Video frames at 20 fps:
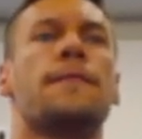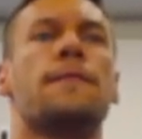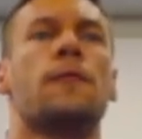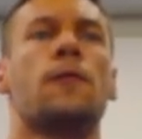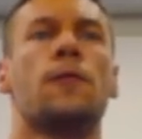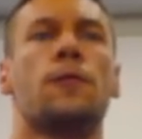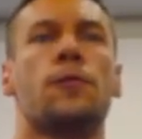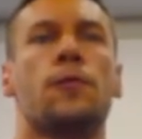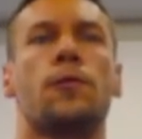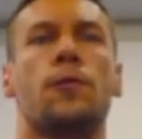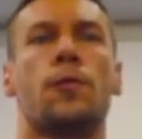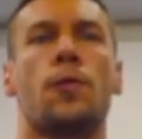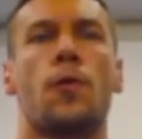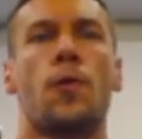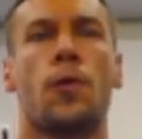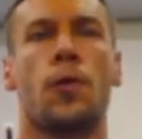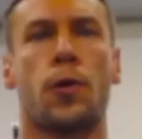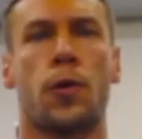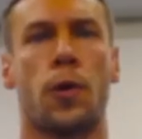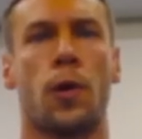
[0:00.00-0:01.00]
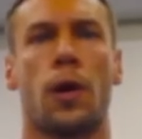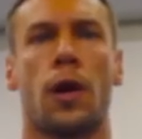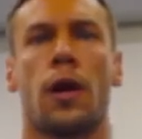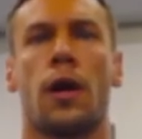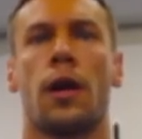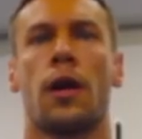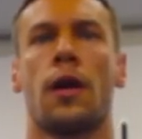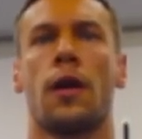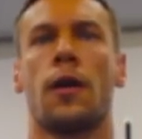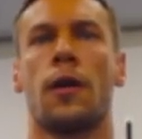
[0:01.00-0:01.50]
is always aligned and
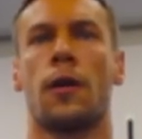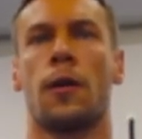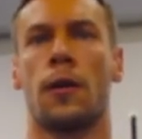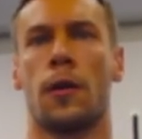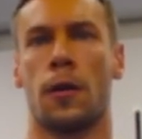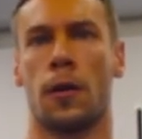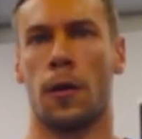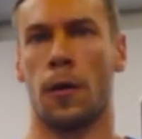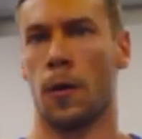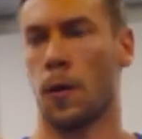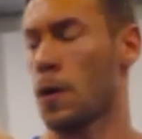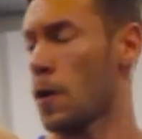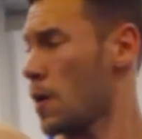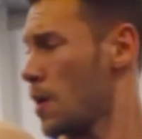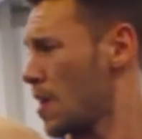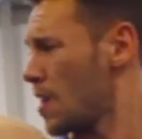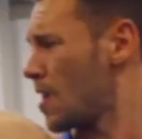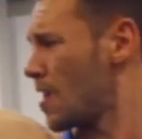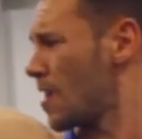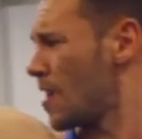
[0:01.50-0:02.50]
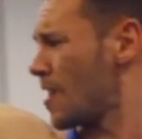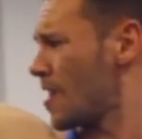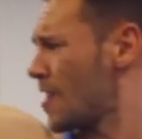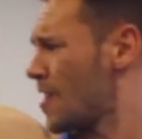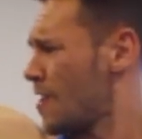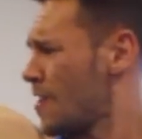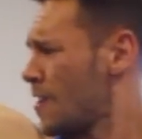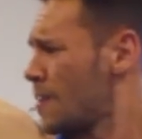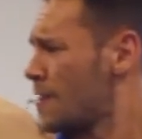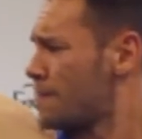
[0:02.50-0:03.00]
stays in one
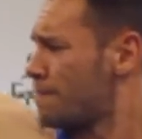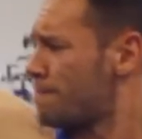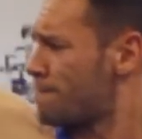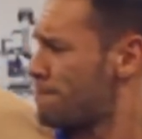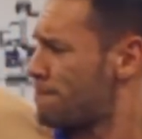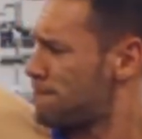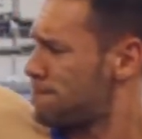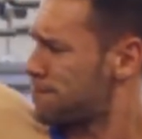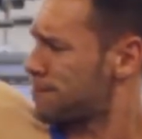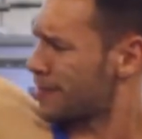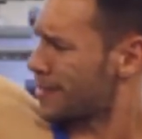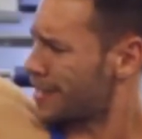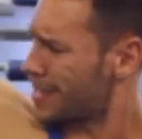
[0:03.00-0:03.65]
panel, basically.